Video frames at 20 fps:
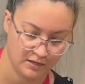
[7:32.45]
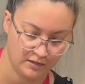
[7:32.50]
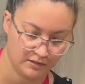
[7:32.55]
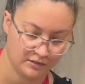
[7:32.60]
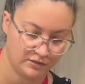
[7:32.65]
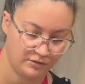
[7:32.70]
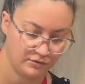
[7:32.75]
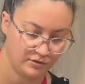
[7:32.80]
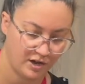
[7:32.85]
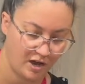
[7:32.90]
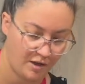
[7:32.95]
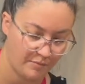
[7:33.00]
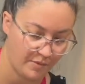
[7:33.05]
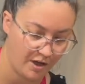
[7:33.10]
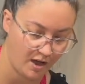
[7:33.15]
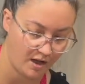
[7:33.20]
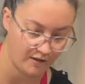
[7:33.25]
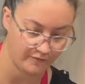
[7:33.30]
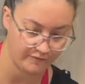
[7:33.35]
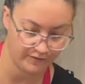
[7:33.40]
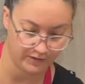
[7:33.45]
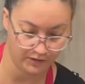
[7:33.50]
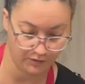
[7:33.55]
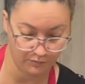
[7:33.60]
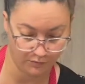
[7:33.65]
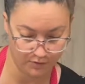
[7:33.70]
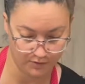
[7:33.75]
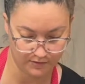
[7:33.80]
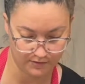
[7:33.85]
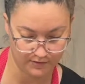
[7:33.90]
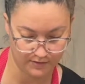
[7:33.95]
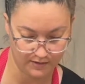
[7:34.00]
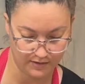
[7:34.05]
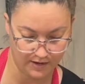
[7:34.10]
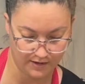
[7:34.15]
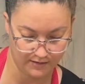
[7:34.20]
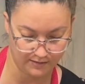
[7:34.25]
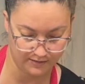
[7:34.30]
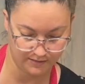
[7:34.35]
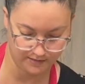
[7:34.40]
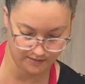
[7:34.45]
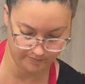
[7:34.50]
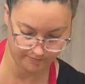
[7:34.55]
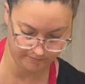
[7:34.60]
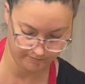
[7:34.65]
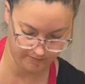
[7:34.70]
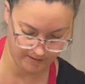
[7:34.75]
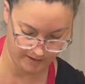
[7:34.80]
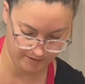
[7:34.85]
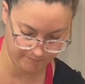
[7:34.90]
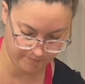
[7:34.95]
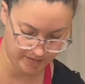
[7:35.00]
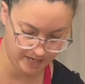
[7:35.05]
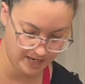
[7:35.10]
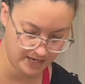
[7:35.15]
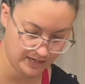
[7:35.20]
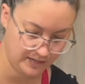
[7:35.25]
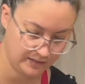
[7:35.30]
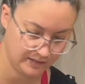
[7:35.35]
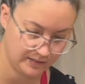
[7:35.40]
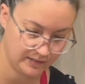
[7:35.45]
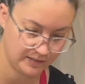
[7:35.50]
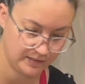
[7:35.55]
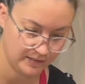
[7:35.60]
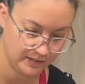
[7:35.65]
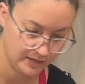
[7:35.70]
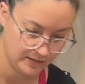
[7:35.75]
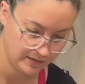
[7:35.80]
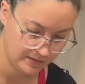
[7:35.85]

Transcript: to come off in one nice flat piece.